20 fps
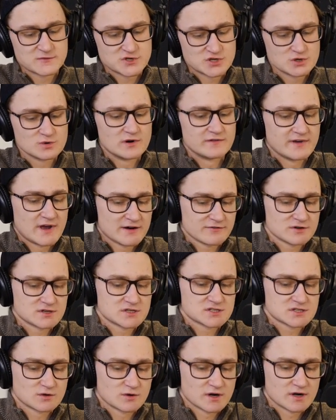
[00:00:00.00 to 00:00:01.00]
two of every
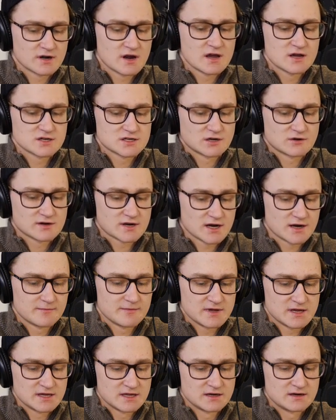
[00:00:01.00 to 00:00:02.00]
sort shall
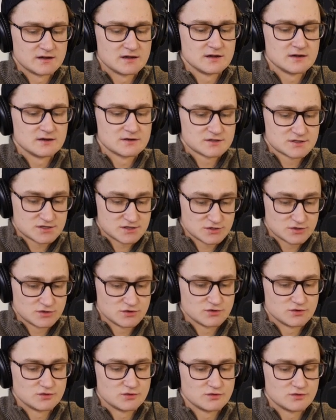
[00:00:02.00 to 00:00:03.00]
come in
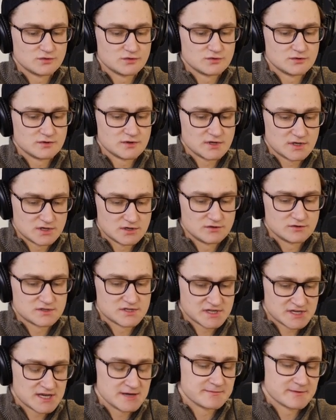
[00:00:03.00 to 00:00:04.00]
to you
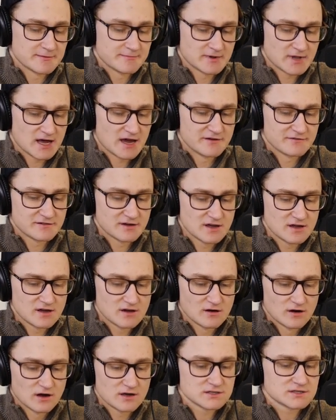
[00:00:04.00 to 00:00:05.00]
to keep them alive.
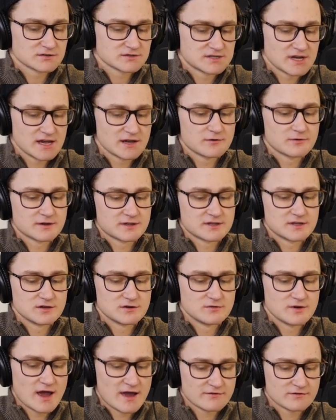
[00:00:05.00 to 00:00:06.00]
Also take with
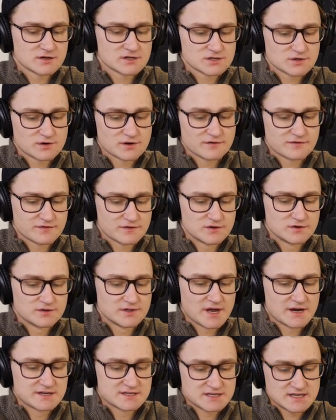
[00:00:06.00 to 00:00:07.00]
you every sort of food
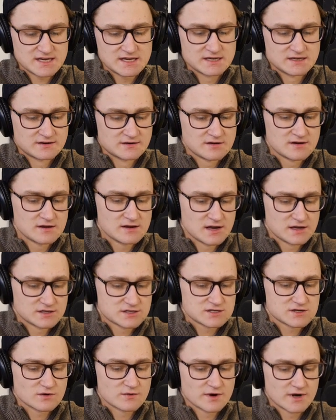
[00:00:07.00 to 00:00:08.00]
that is eaten, and
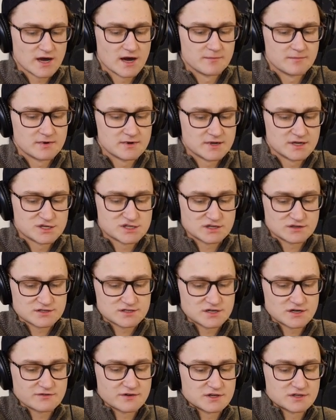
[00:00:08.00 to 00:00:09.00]
store it up. It shall
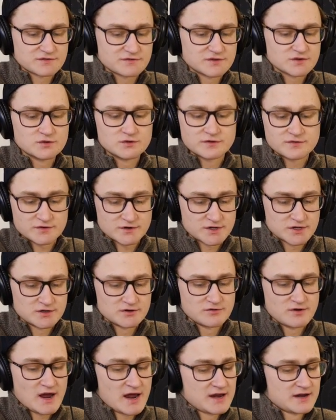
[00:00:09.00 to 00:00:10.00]
serve as food for
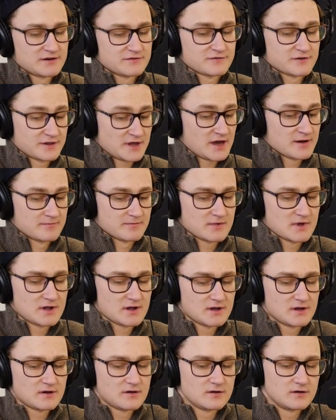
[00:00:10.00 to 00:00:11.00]
you and for them.
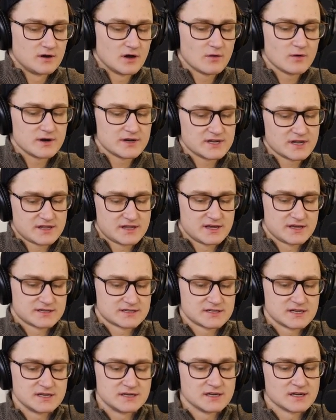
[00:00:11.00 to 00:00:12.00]
Noah did
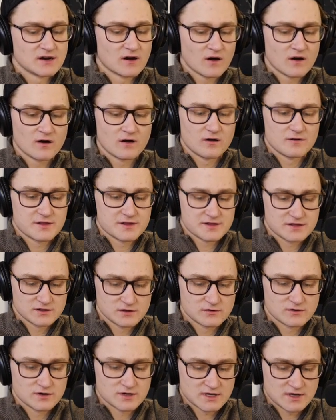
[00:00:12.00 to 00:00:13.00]
this. He did all that the
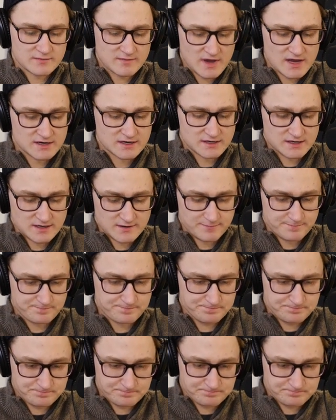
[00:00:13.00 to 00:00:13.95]
Lord commanded him.